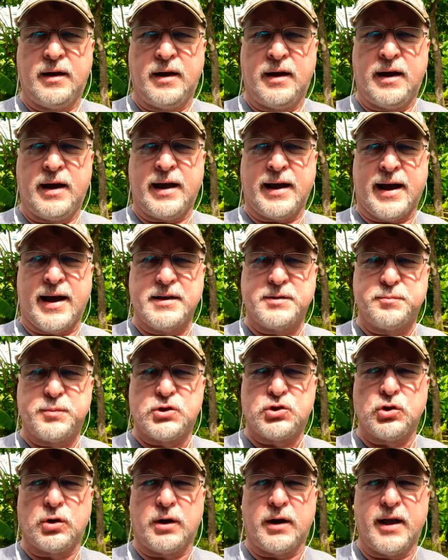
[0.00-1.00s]
Hey guys, be
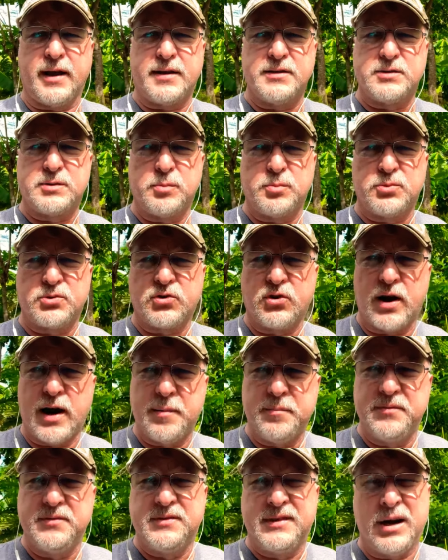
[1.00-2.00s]
sure to like and
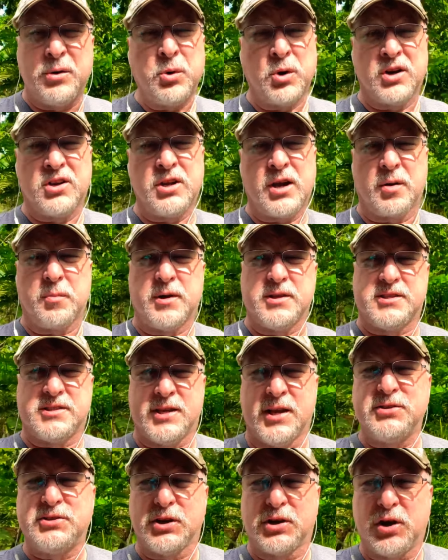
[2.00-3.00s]
subscribe. Today we're going to talk about
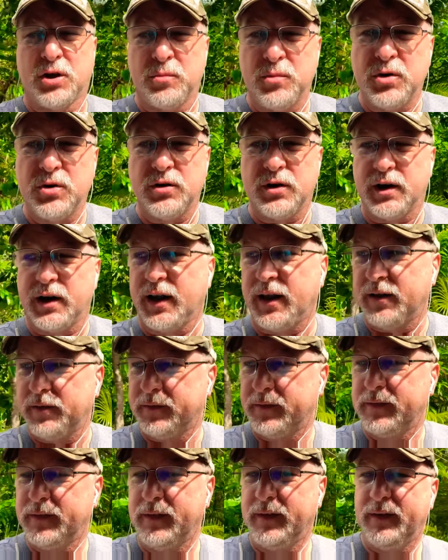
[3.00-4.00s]
sense of community.
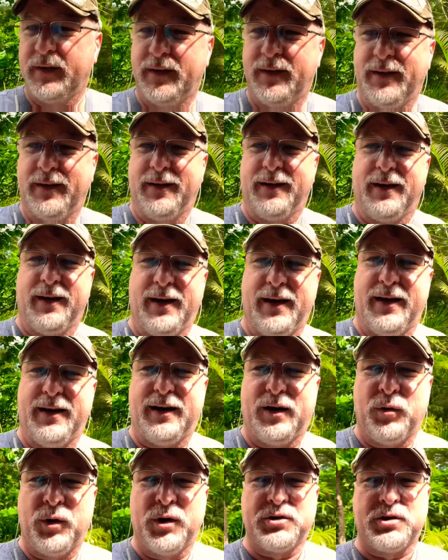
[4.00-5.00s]
And
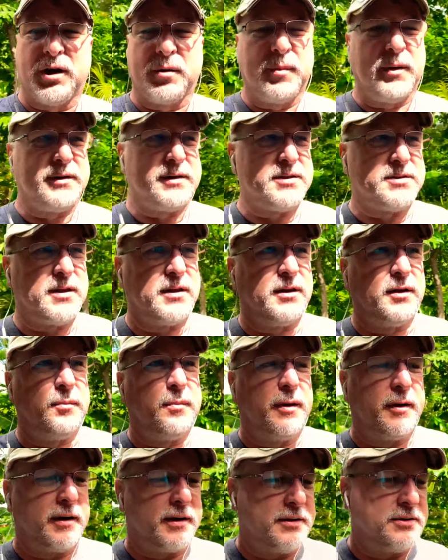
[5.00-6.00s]
I want to talk about this a little
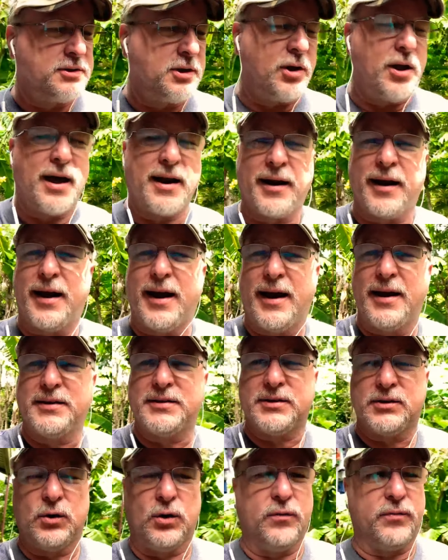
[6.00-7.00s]
bit because a lot of
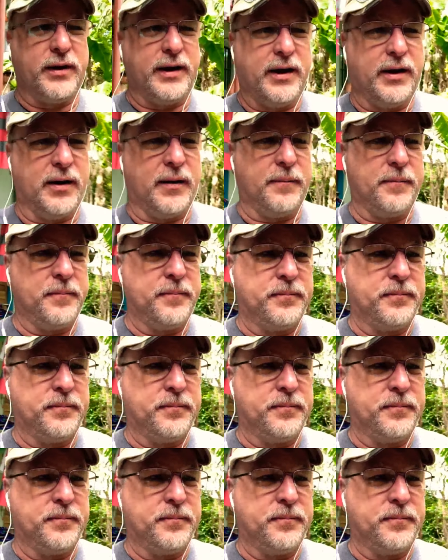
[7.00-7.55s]
guys over here,